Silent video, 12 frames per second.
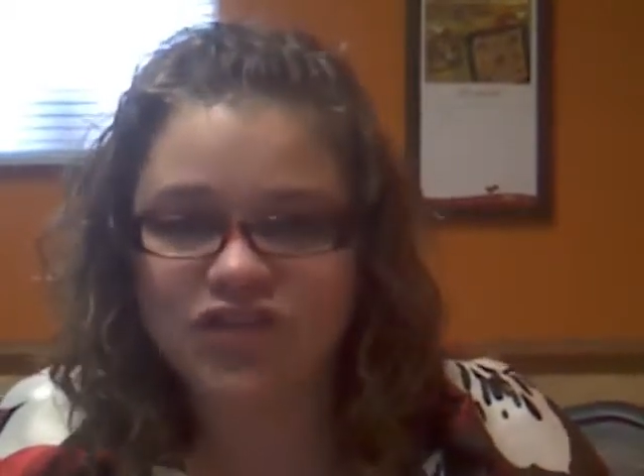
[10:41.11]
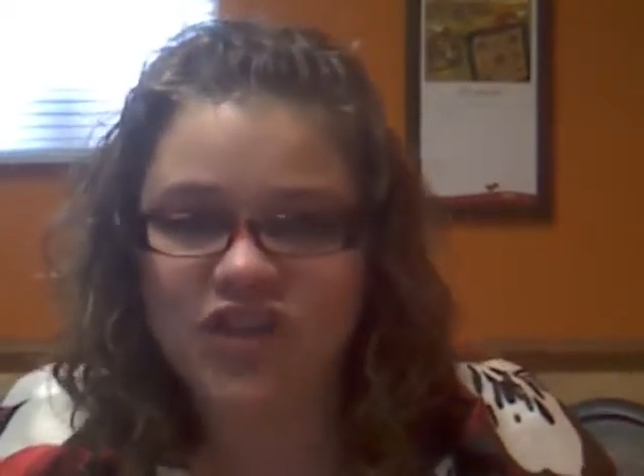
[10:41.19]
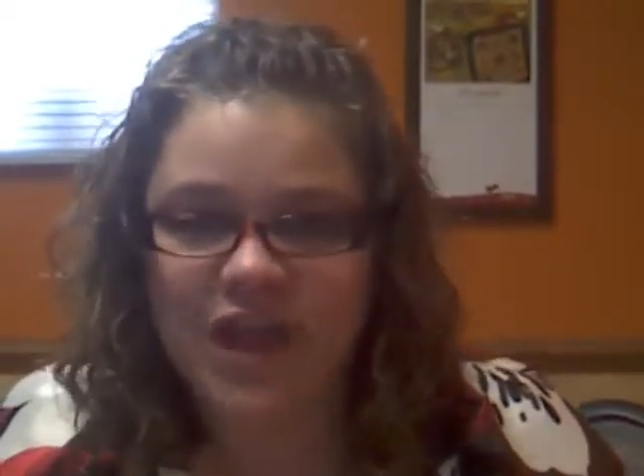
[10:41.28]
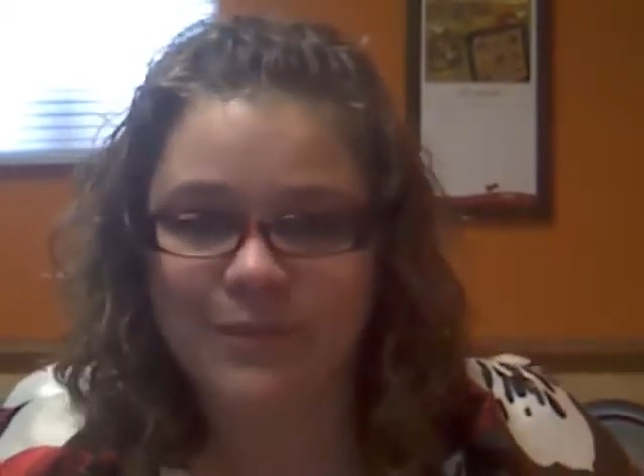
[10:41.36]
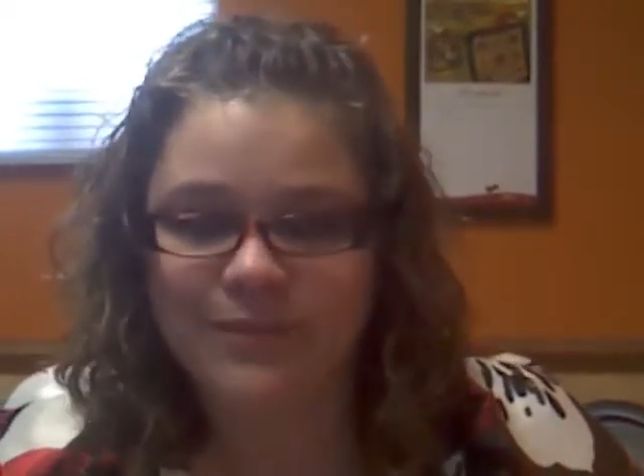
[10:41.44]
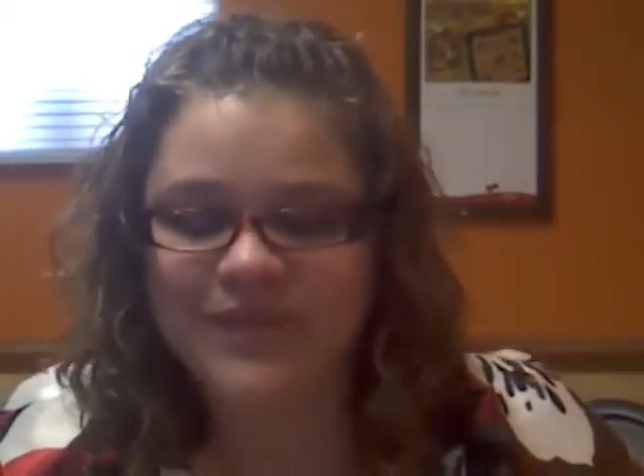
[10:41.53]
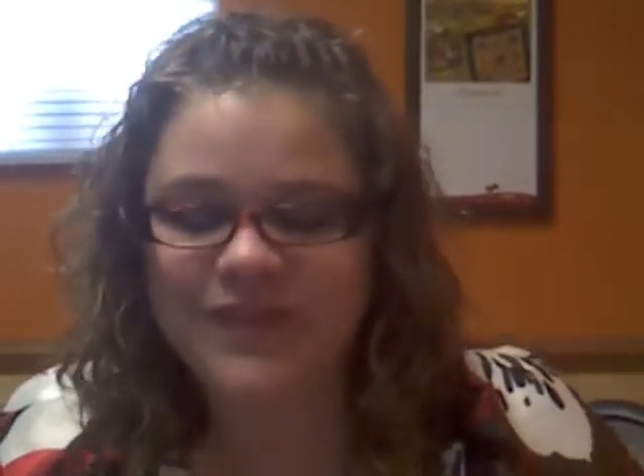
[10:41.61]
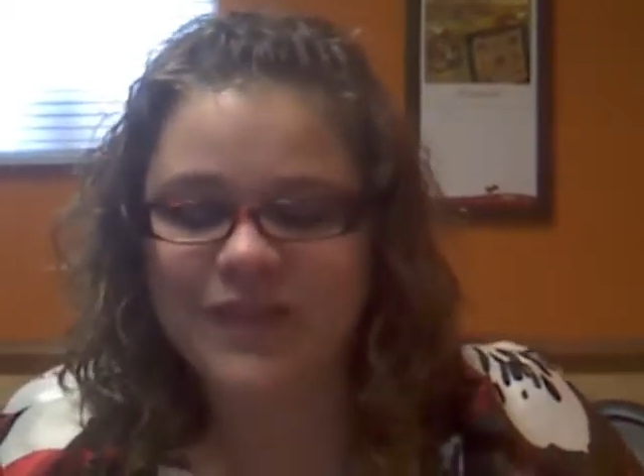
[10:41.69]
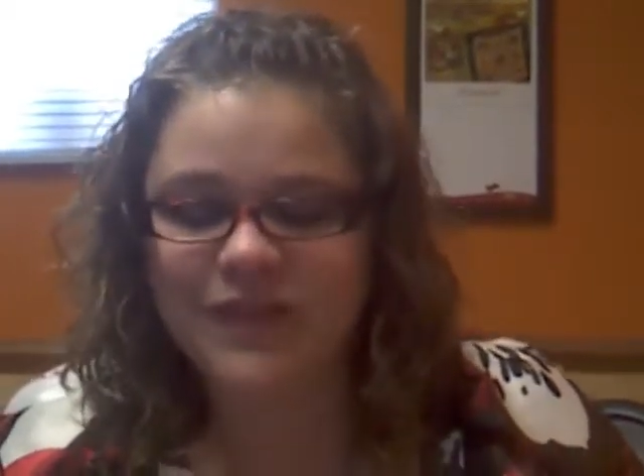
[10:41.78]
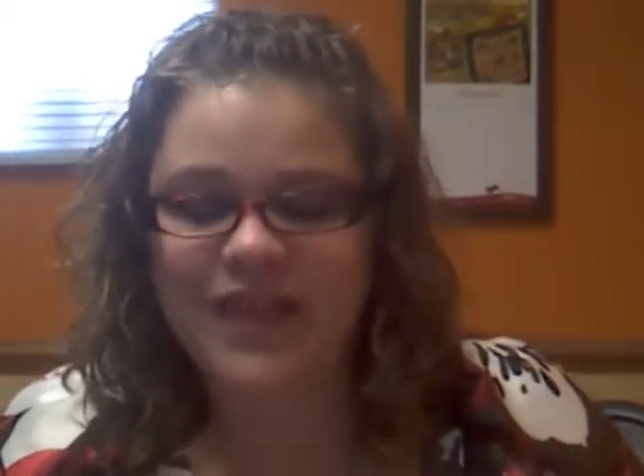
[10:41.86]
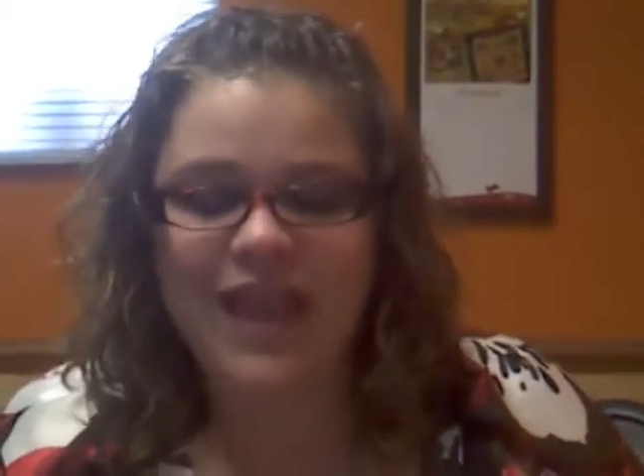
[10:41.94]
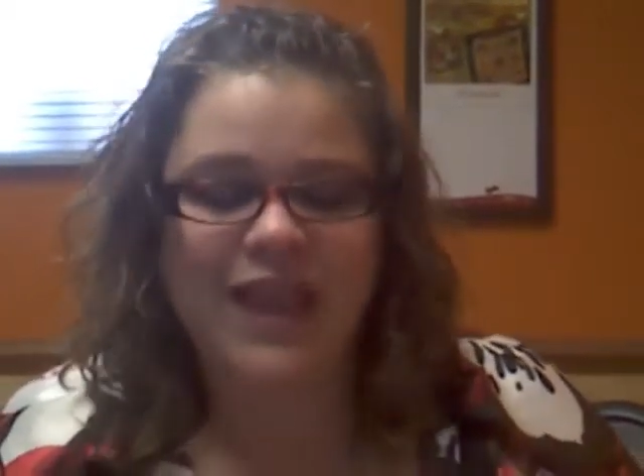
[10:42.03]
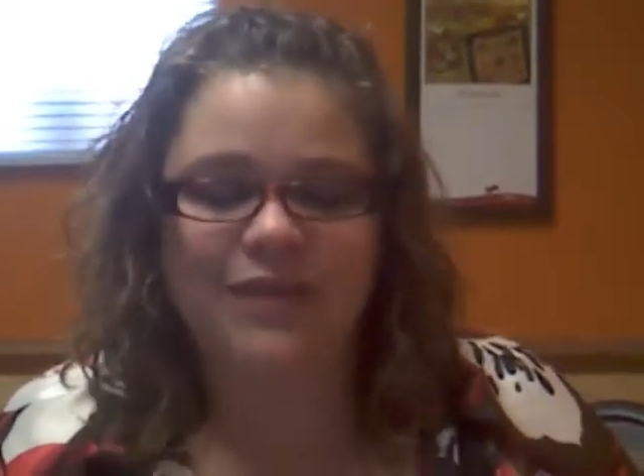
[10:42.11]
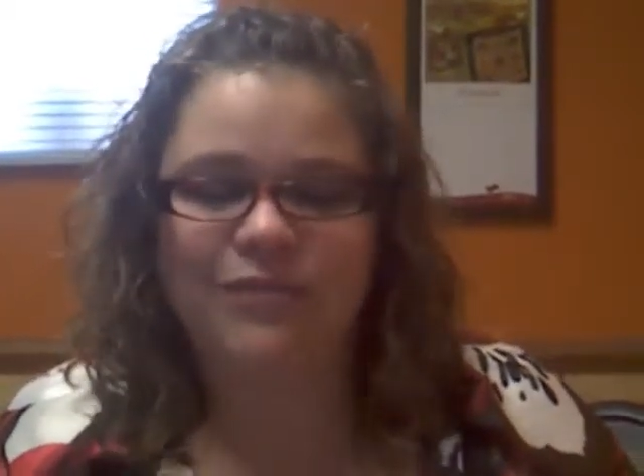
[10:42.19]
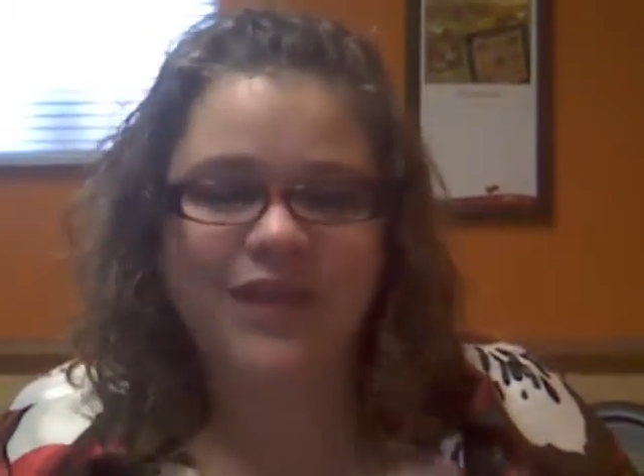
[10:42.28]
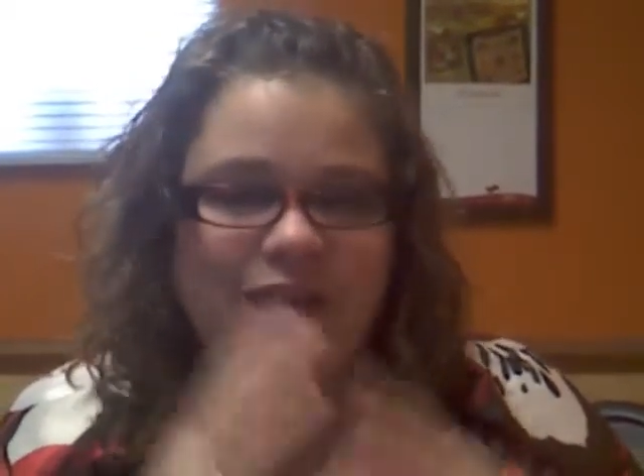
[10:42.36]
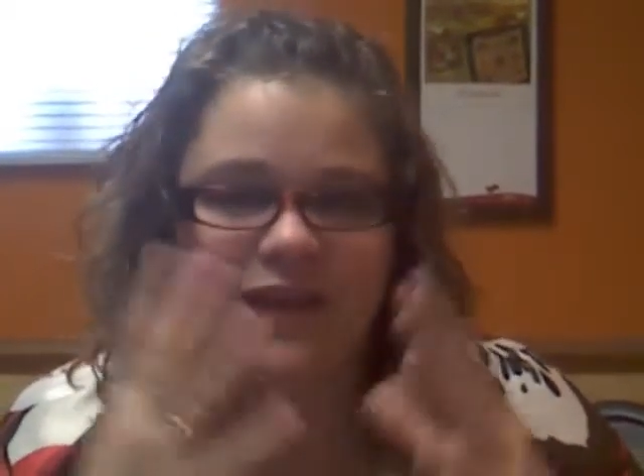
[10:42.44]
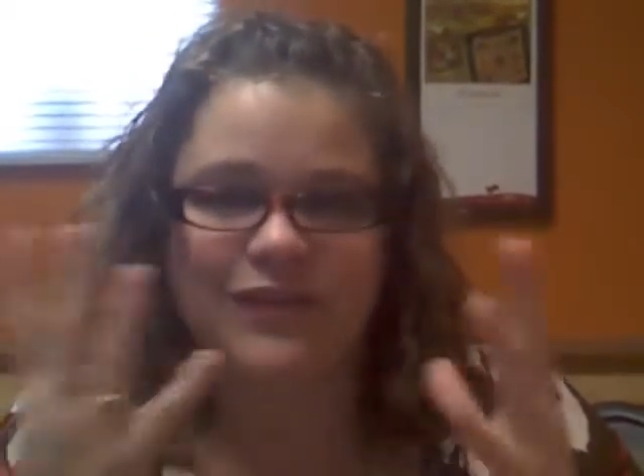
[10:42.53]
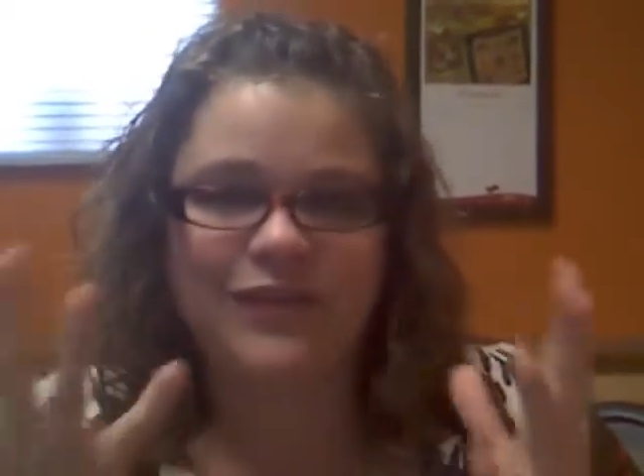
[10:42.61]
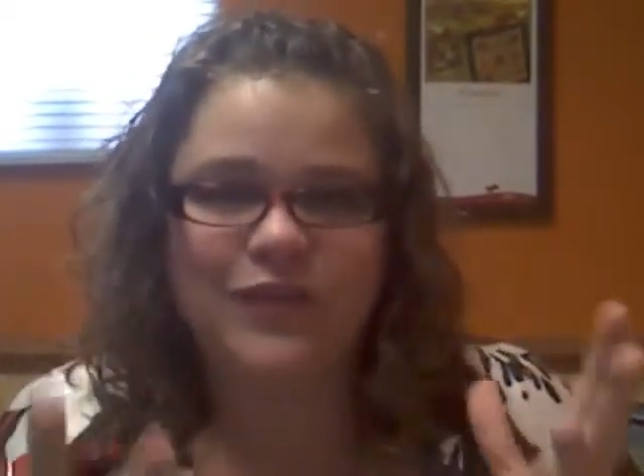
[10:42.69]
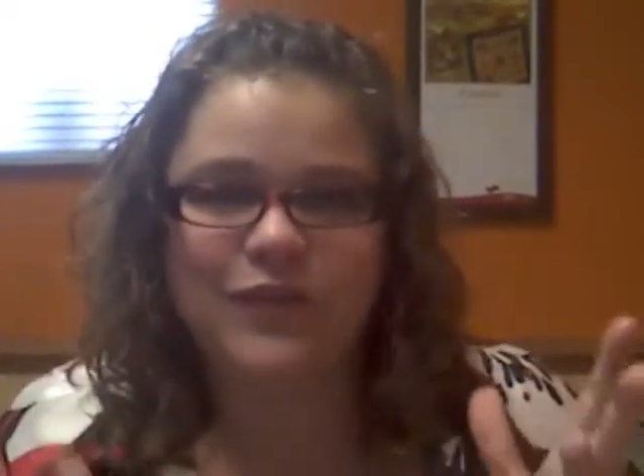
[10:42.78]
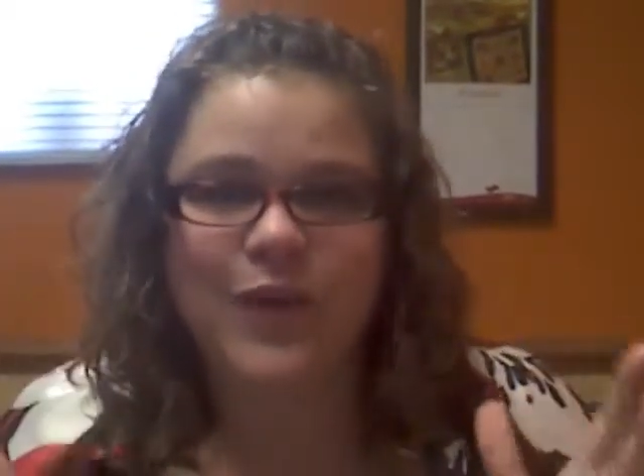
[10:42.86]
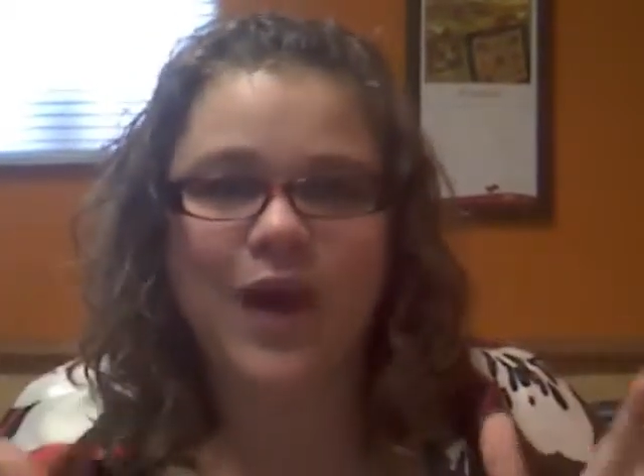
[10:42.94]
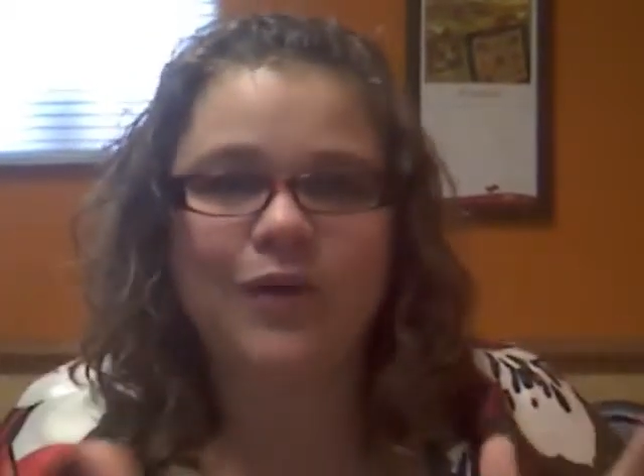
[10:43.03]
gems in, because
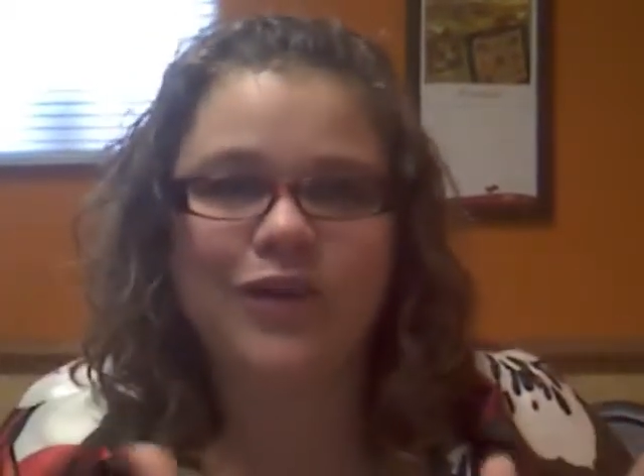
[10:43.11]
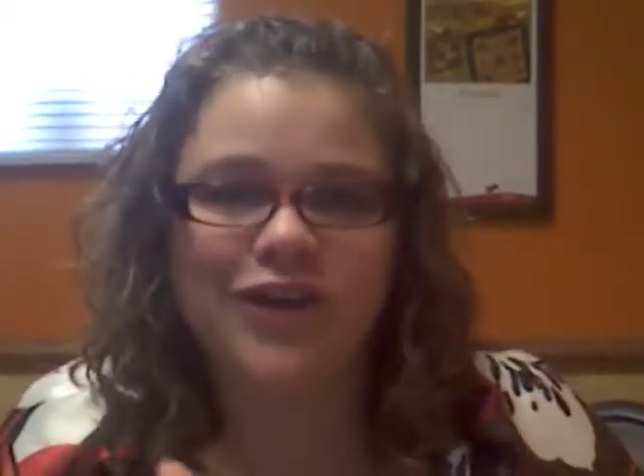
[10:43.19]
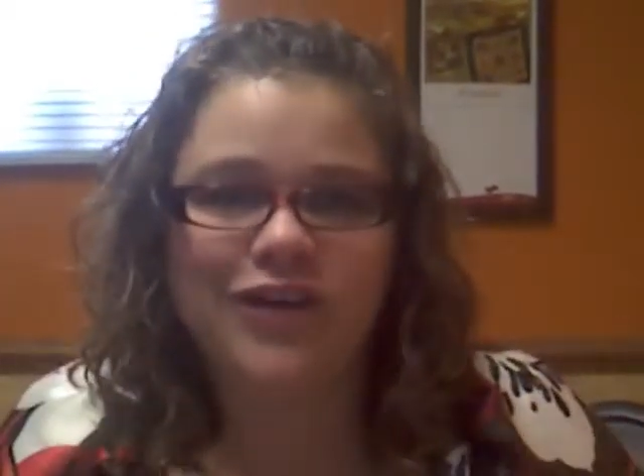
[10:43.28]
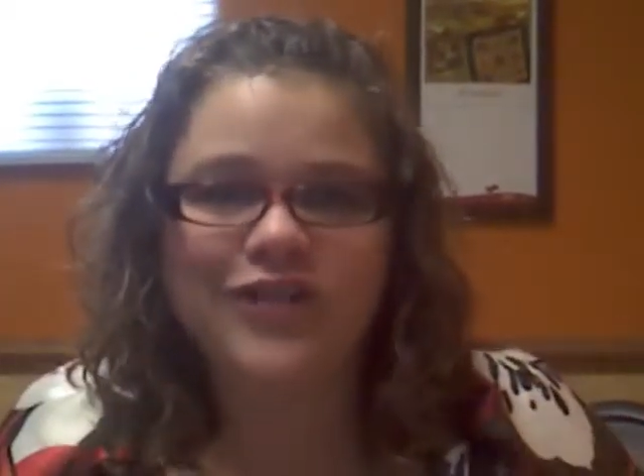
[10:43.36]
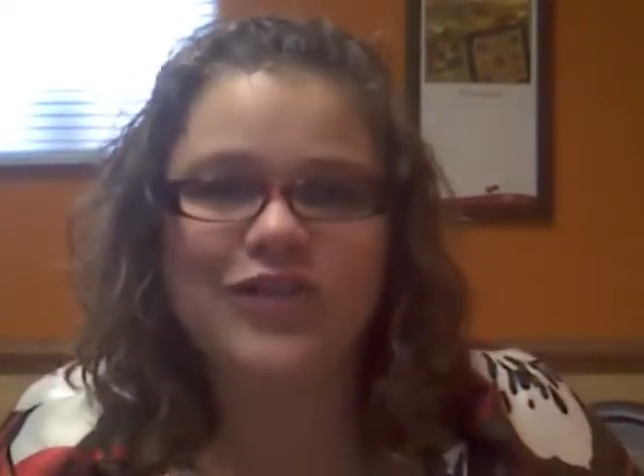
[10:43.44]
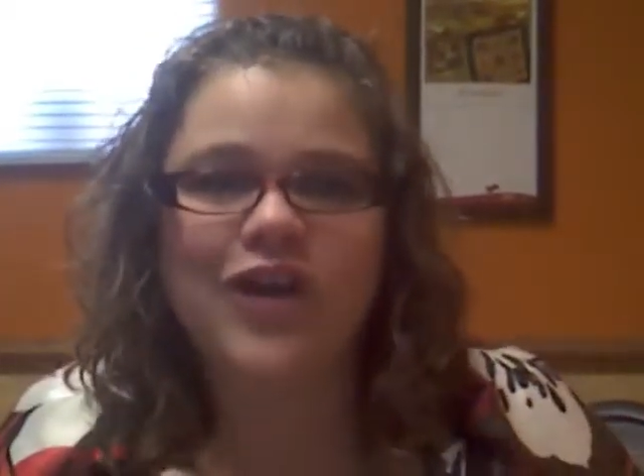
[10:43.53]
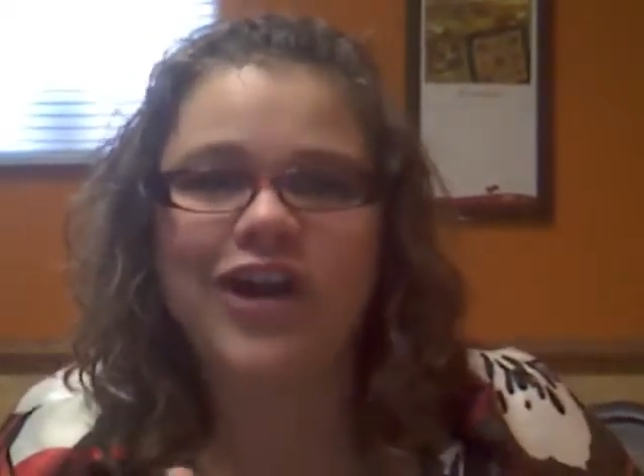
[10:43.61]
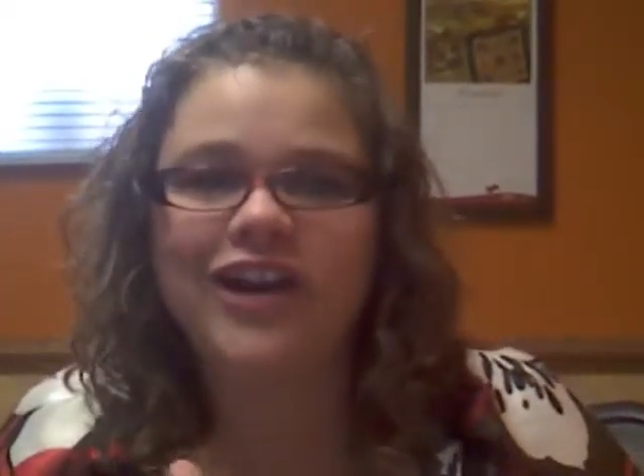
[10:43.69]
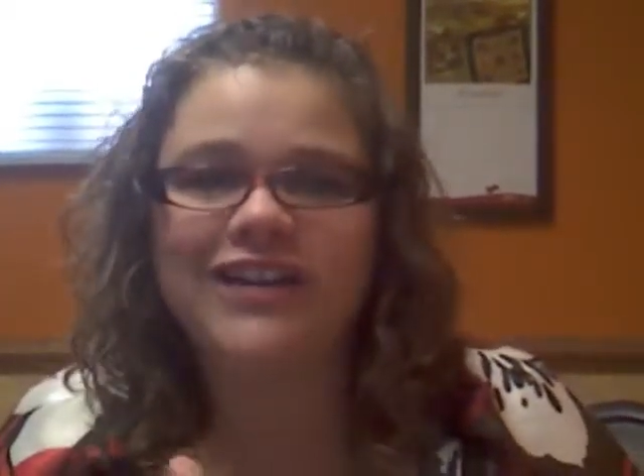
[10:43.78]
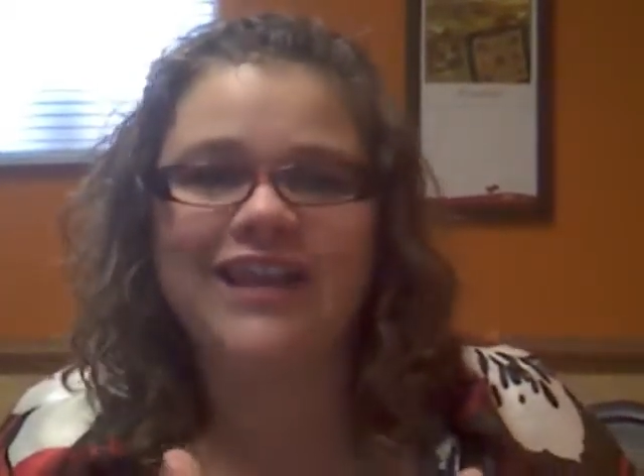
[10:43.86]
you know how girls are.